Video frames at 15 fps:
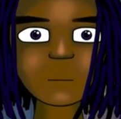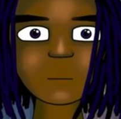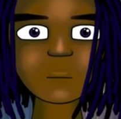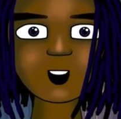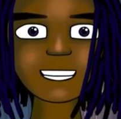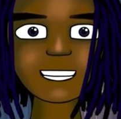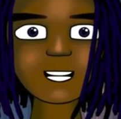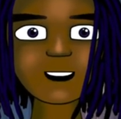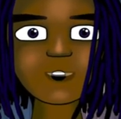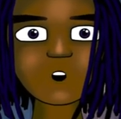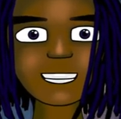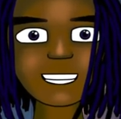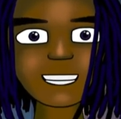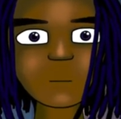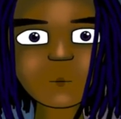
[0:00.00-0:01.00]
It is important
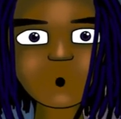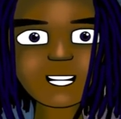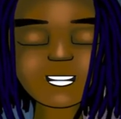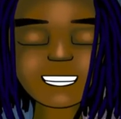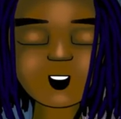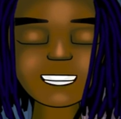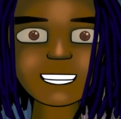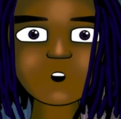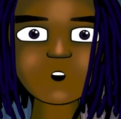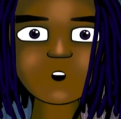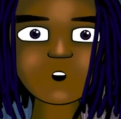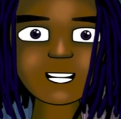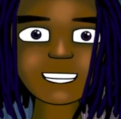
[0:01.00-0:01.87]
to approach history in an